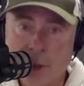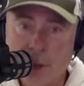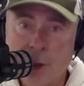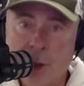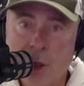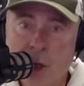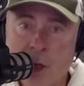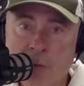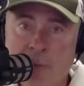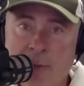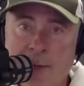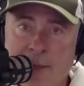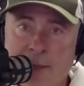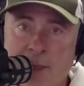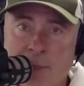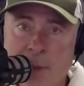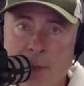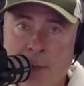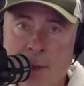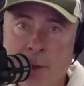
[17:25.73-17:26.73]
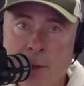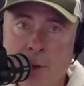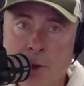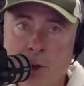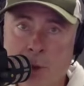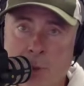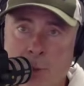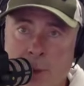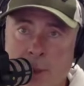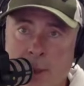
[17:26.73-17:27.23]
much time they spend
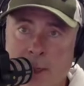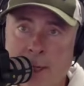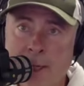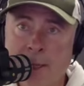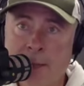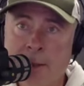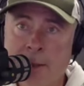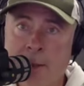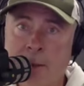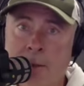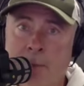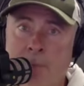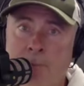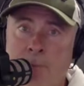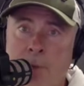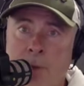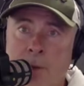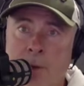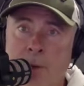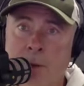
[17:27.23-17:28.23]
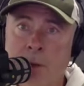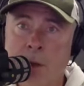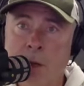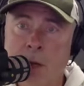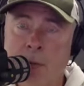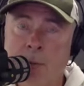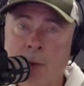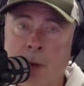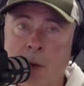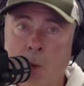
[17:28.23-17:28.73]
at Triple Eight, the
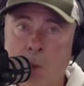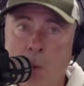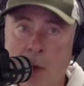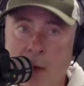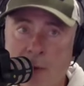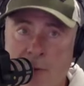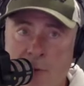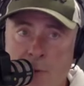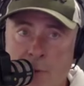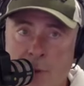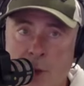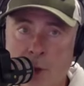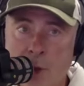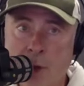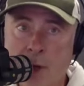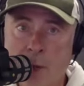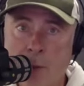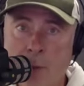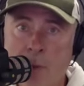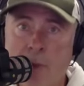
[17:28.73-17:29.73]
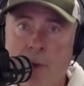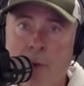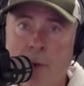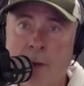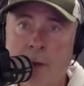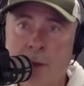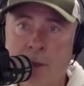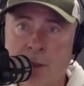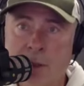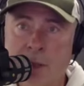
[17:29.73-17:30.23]
time away from the track where
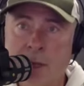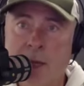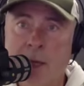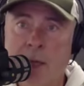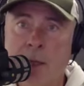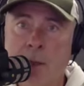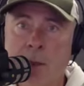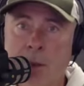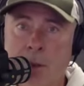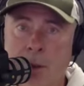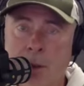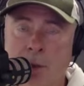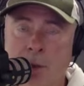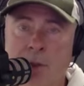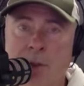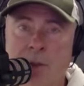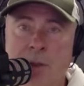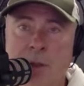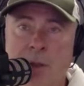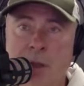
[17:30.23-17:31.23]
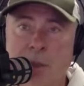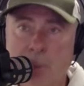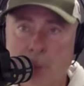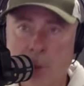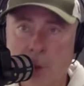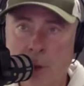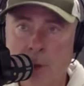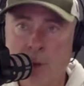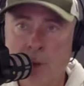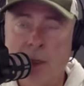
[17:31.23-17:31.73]
they're understanding, learning the
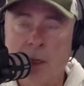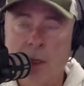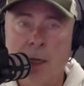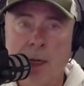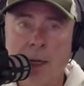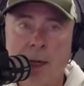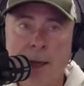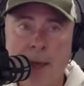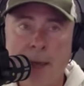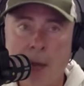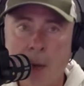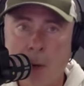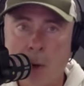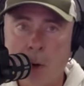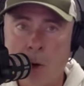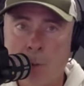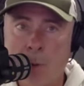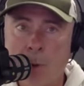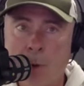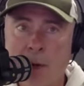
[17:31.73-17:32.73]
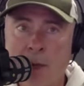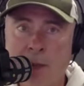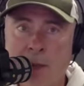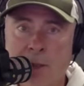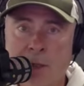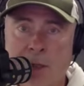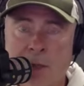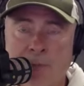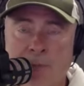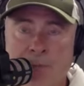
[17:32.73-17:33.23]
team, learning the car, how it
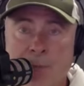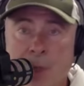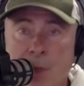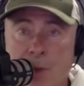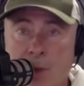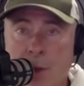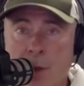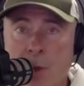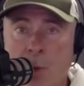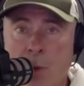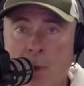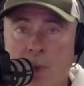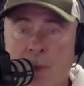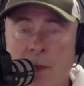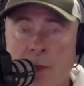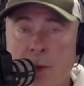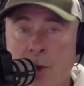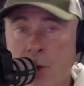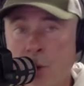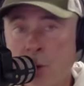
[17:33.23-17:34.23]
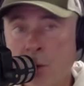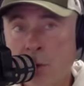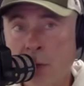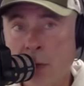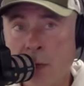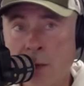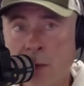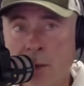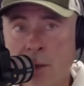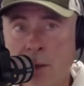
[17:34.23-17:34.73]
operates, so that when they
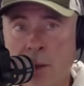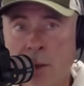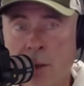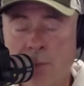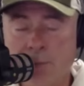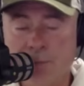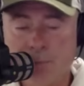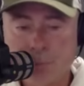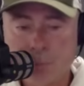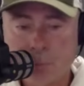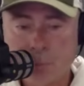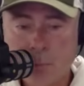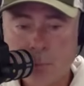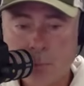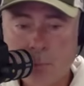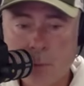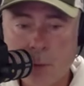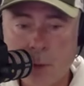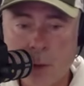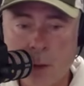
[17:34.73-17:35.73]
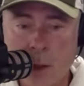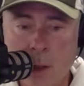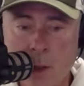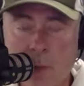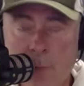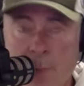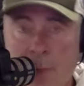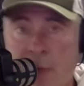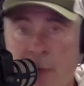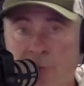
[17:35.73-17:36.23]
do get to the, you
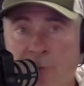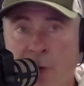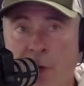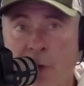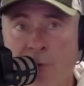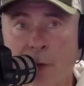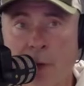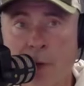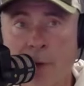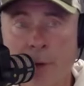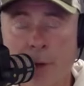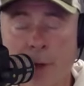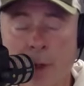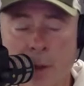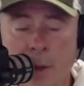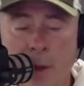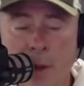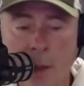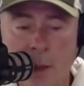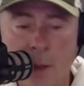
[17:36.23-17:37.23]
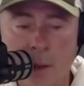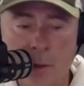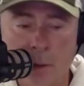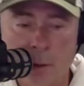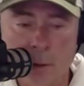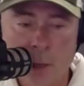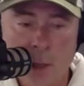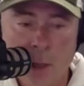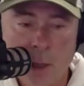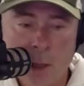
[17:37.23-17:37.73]
know, the Bend 500
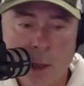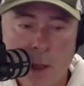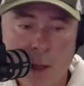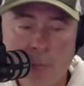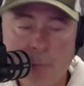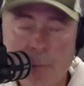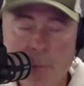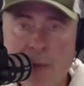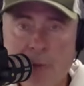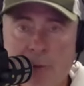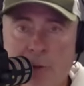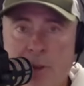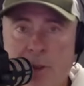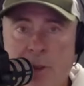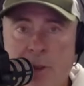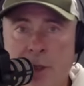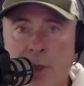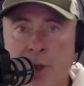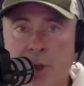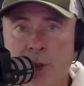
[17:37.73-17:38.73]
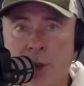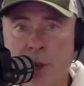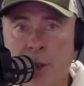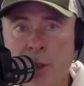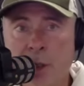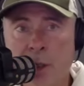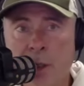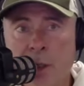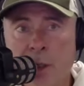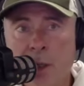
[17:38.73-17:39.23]
and Bathurst next
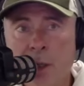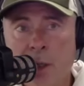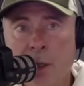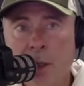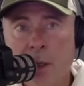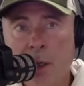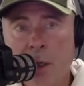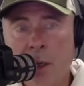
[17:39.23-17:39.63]
year,